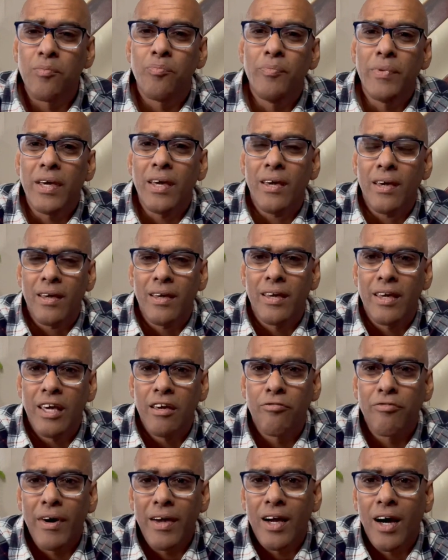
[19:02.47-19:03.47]
me
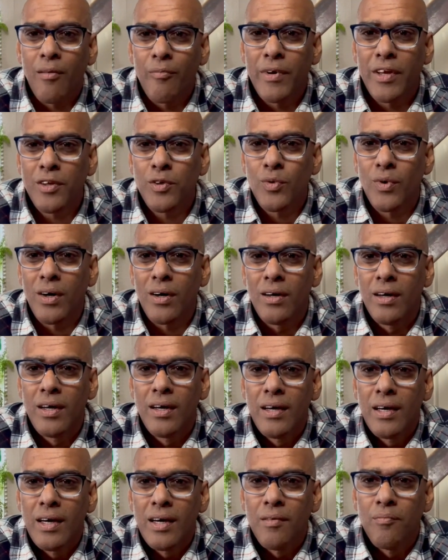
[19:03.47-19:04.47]
if I come into a
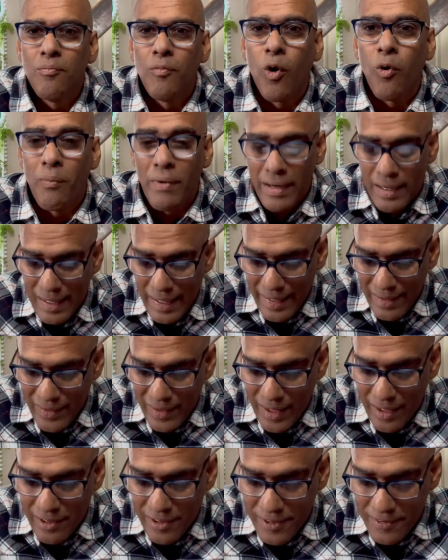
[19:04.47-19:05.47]
moment like
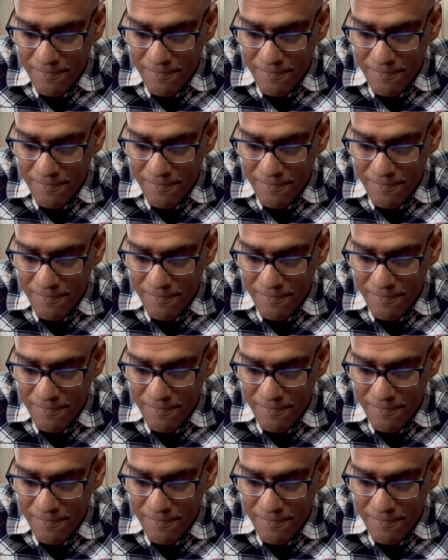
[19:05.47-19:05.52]
that.